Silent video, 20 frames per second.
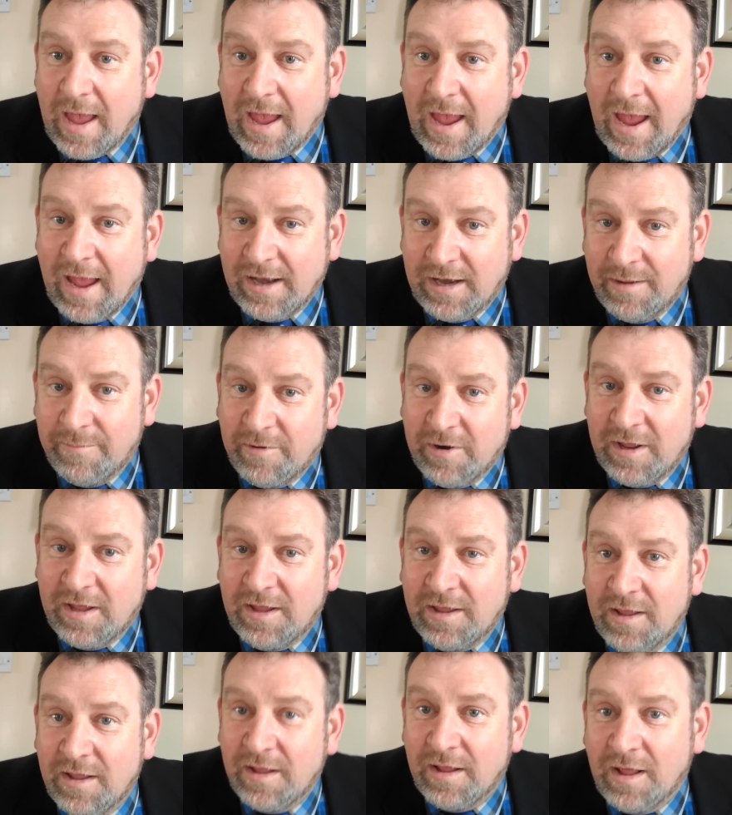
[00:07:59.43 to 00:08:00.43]

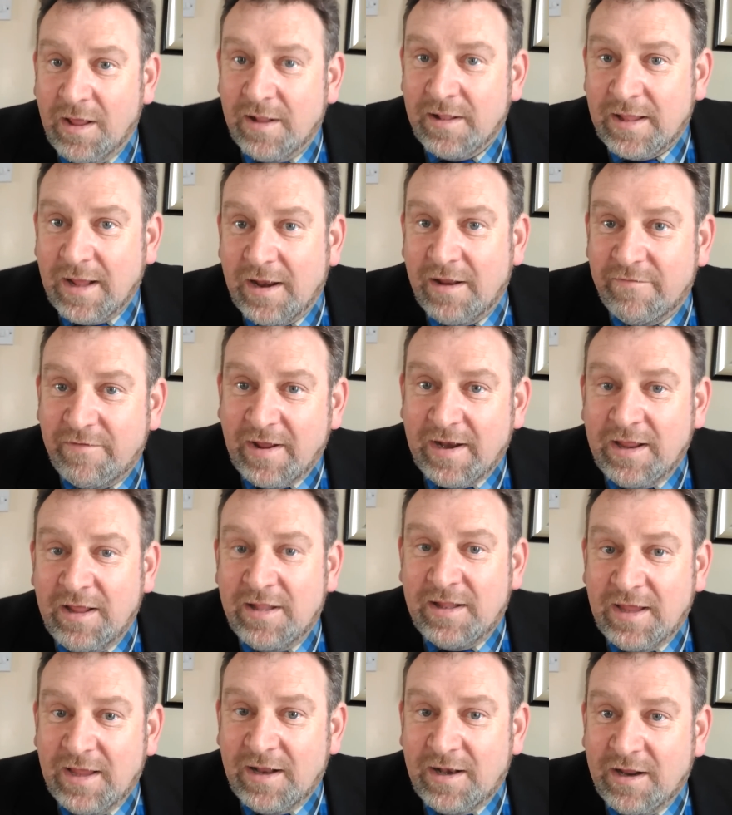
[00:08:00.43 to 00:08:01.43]
Anybody that have any
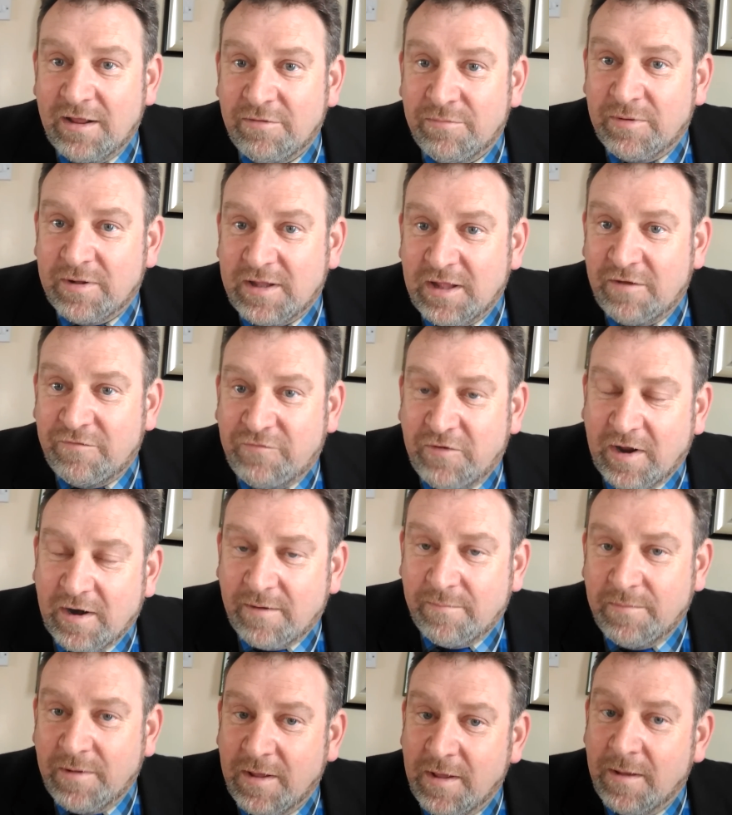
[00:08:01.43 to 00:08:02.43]
dealings with this
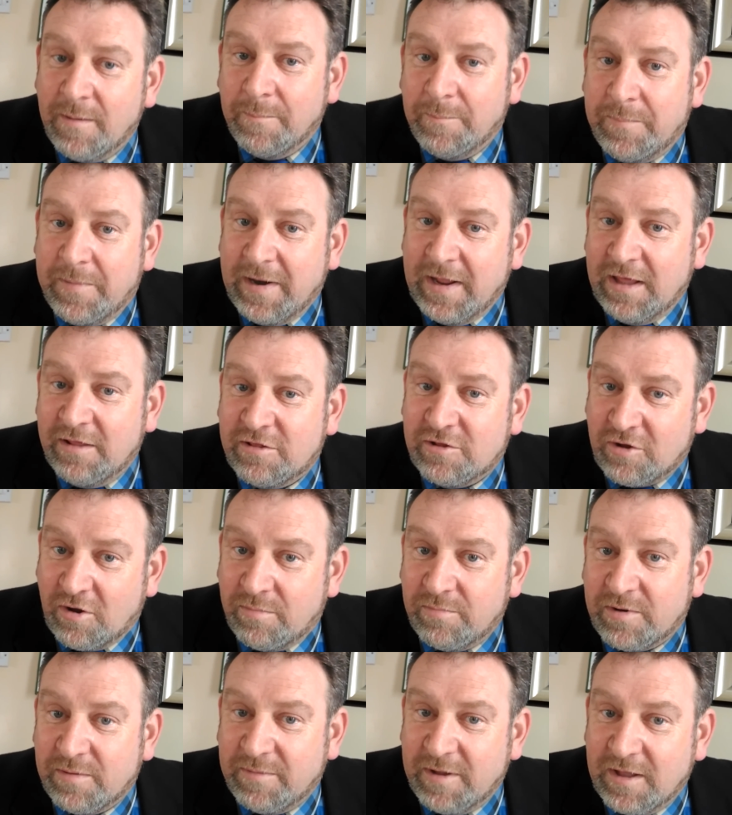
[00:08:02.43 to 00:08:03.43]
firm, please
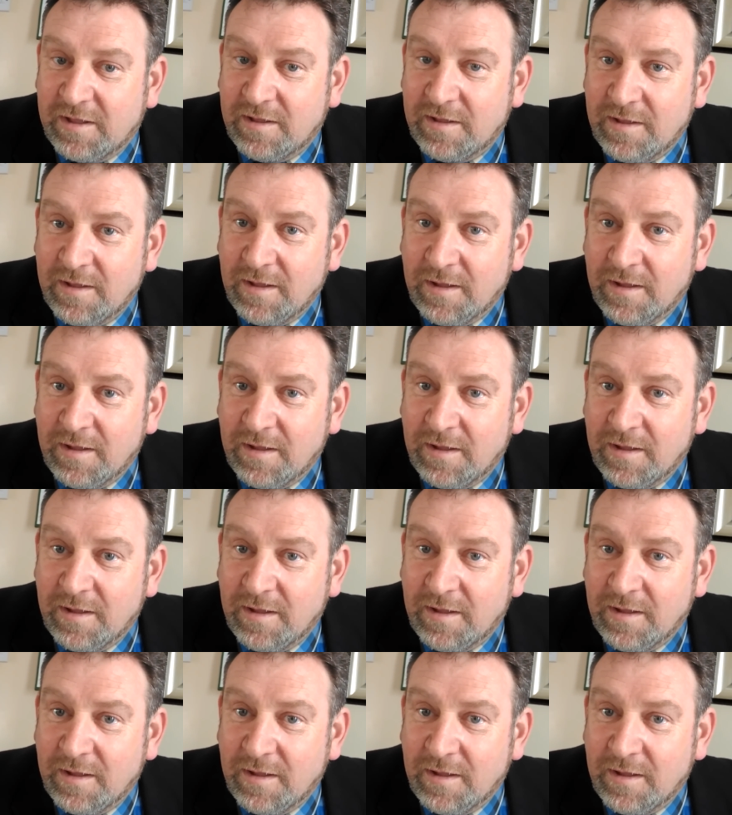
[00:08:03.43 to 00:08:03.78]
come to me,